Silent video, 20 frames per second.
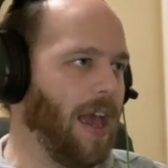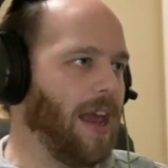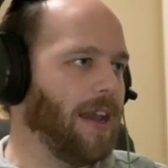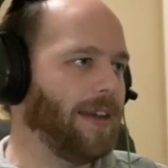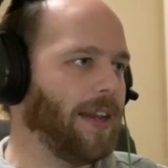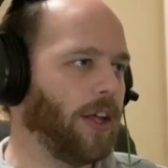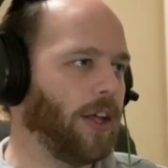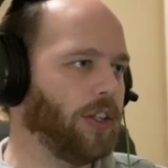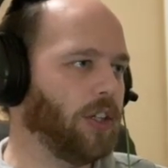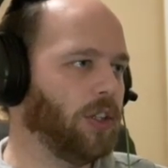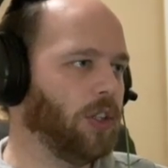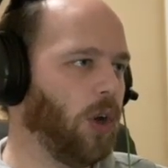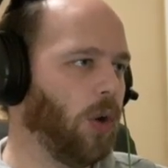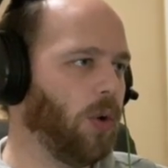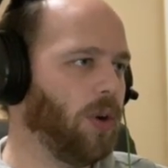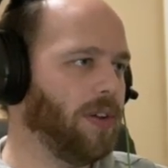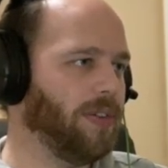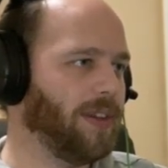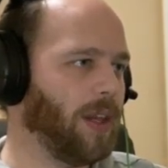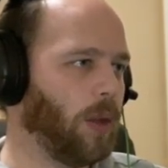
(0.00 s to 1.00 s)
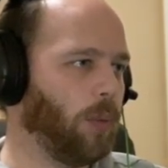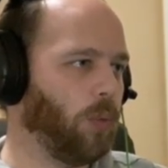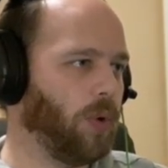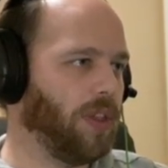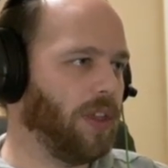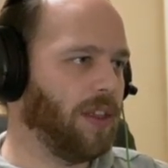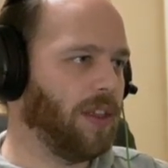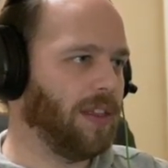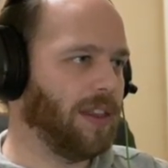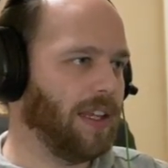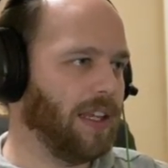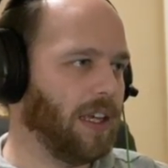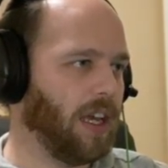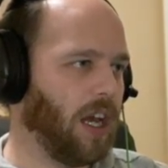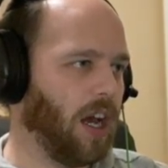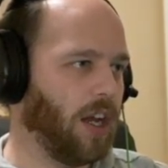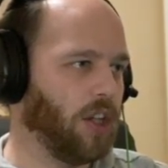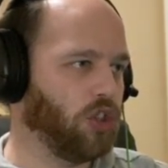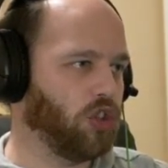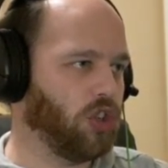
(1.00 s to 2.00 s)
Now you notice that within the
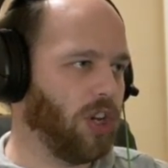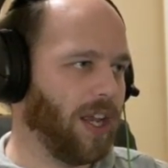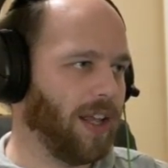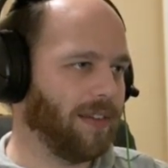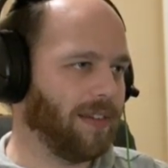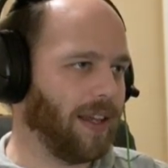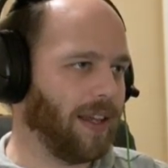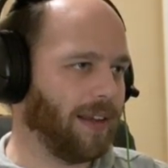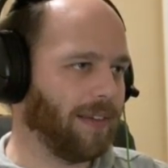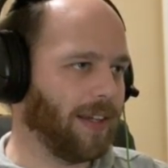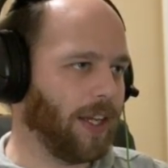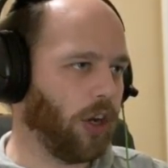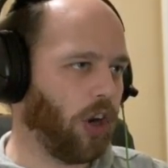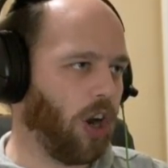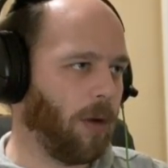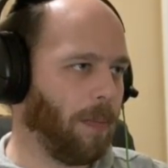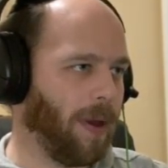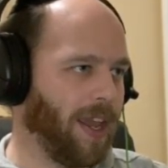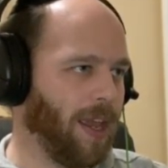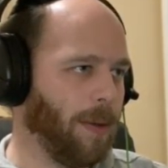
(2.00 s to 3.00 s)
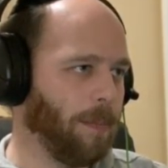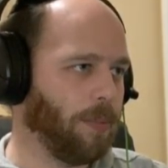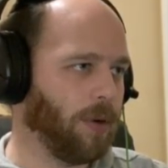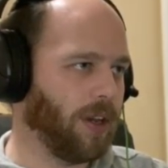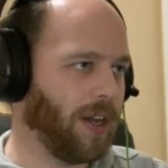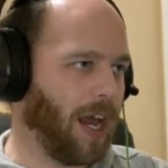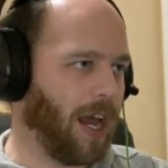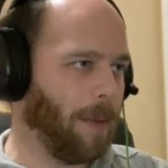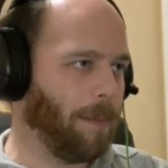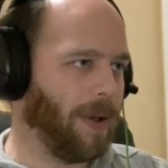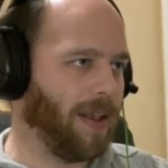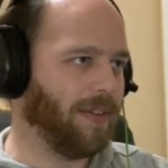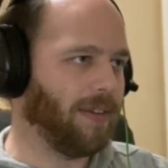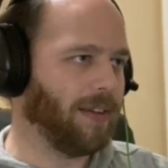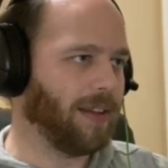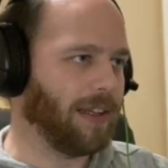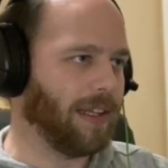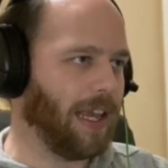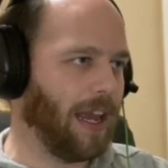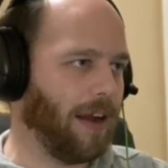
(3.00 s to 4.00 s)
JSX here on my input, I
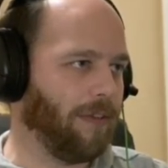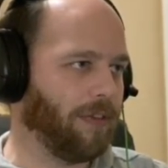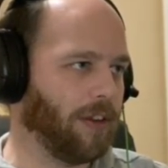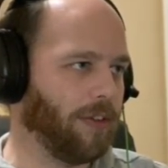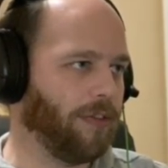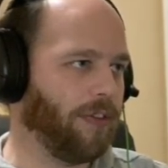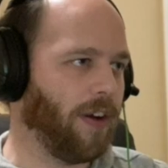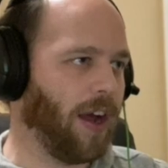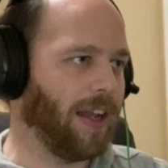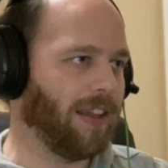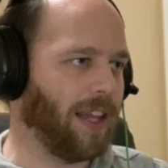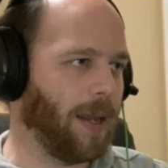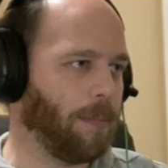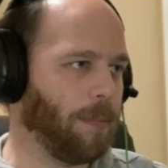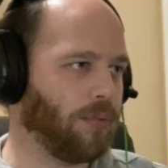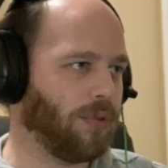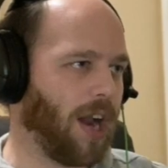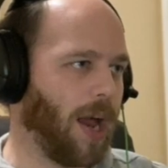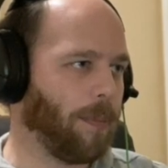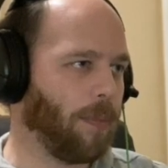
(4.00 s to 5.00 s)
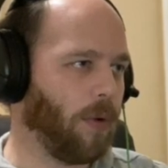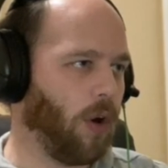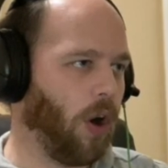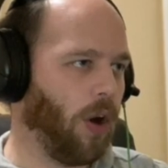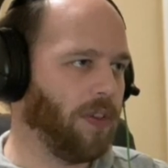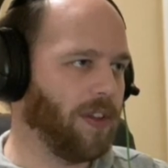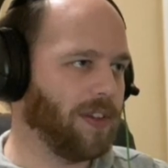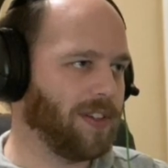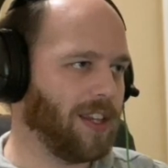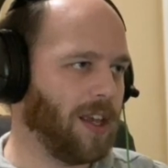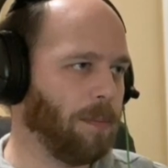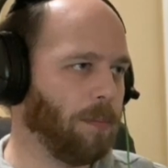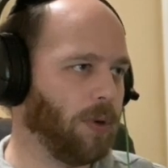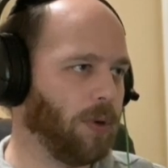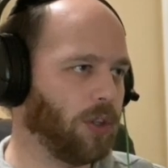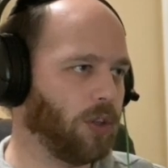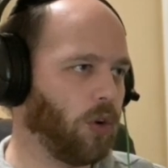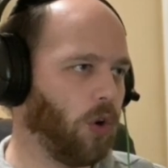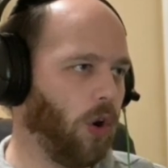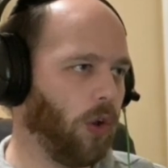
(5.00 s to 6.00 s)
basically have defined a prop on this
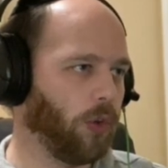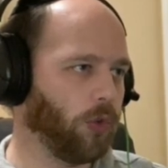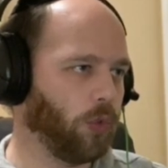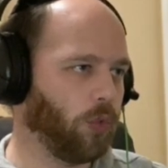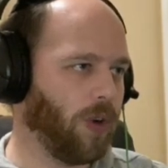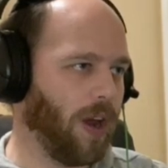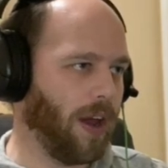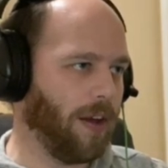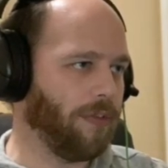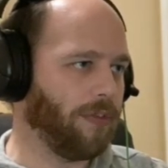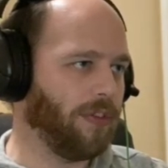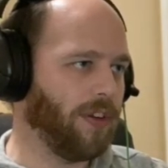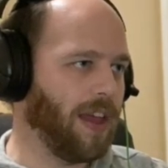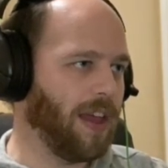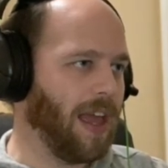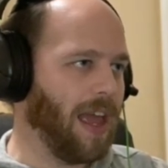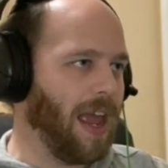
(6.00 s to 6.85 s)
input called ref.